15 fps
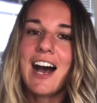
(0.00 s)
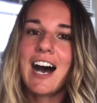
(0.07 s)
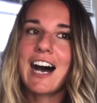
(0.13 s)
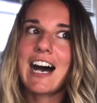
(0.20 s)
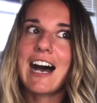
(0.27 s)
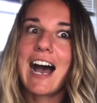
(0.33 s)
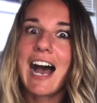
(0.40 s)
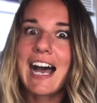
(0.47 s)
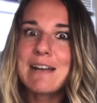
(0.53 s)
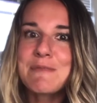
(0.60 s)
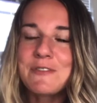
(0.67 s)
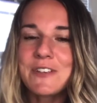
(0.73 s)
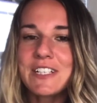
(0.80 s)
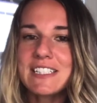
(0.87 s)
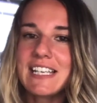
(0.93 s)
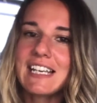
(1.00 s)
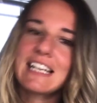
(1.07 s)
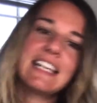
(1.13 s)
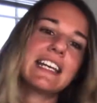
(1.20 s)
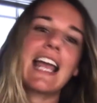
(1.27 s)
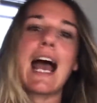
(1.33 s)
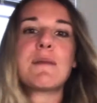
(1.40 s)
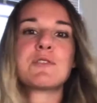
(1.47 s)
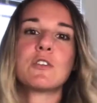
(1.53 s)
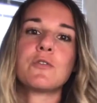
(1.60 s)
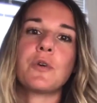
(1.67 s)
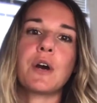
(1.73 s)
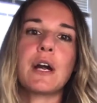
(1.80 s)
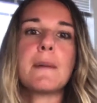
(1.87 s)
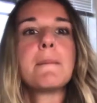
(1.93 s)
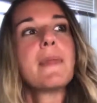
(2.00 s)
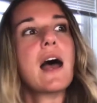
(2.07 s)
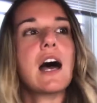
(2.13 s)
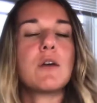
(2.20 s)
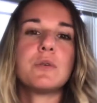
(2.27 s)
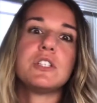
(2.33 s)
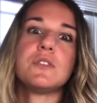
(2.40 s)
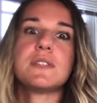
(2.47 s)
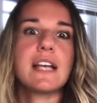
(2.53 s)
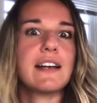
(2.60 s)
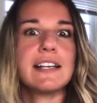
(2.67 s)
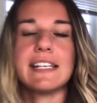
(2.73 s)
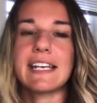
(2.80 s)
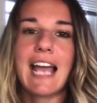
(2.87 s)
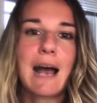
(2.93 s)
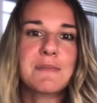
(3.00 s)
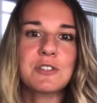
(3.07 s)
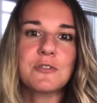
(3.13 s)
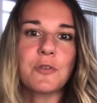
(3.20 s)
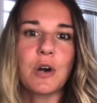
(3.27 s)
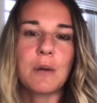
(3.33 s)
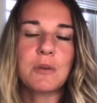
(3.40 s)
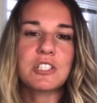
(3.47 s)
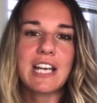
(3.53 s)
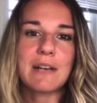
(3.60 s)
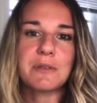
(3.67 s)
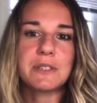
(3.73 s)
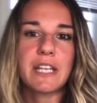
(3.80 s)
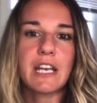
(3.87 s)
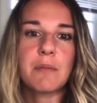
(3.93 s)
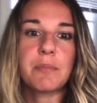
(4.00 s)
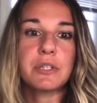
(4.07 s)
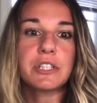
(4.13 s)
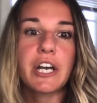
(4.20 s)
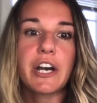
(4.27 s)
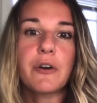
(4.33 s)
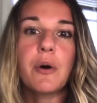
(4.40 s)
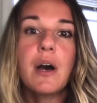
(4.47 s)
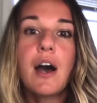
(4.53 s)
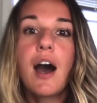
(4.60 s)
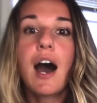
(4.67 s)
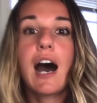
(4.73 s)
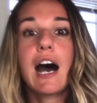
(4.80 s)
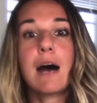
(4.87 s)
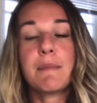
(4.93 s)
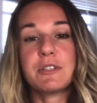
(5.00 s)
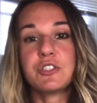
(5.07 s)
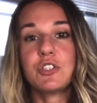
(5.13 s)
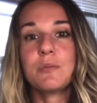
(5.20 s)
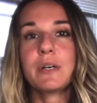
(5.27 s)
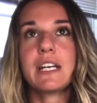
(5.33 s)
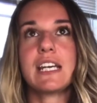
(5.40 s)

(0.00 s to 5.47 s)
I prefer to take it in a capsule form. We do sell it in a capsule form, which I will link below. But turmeric